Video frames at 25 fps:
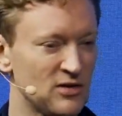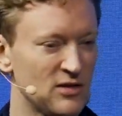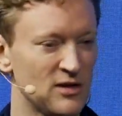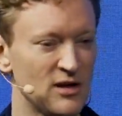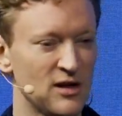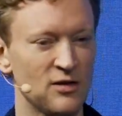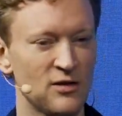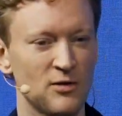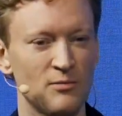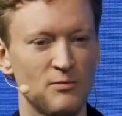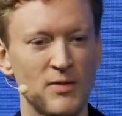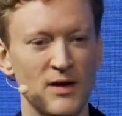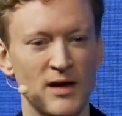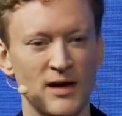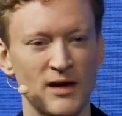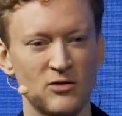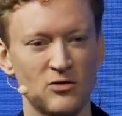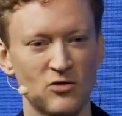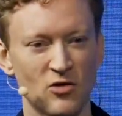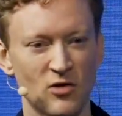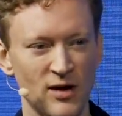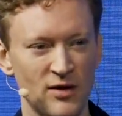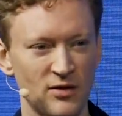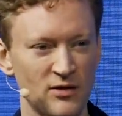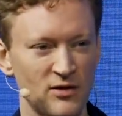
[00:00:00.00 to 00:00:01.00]
the other big
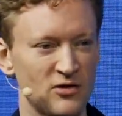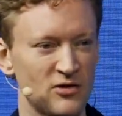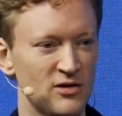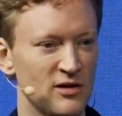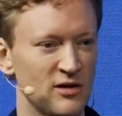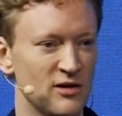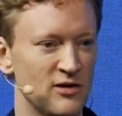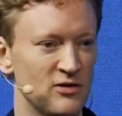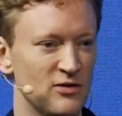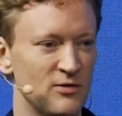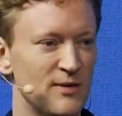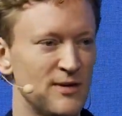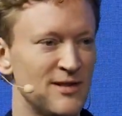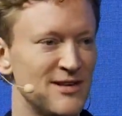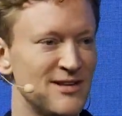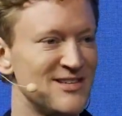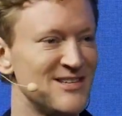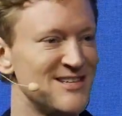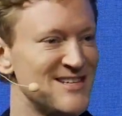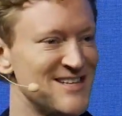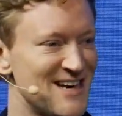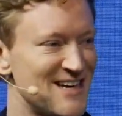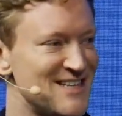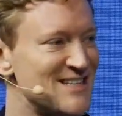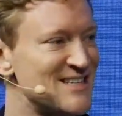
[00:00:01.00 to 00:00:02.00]
trend this year has been this
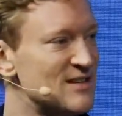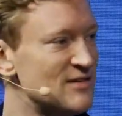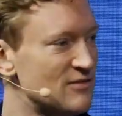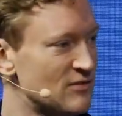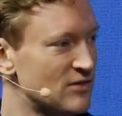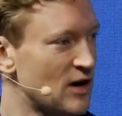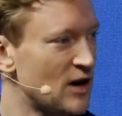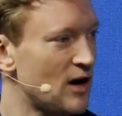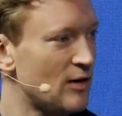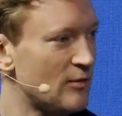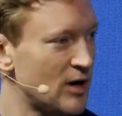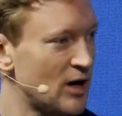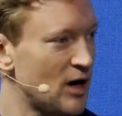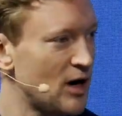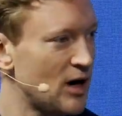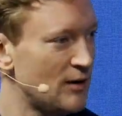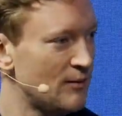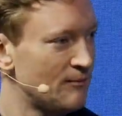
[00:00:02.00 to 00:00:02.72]
DAT phenomenon.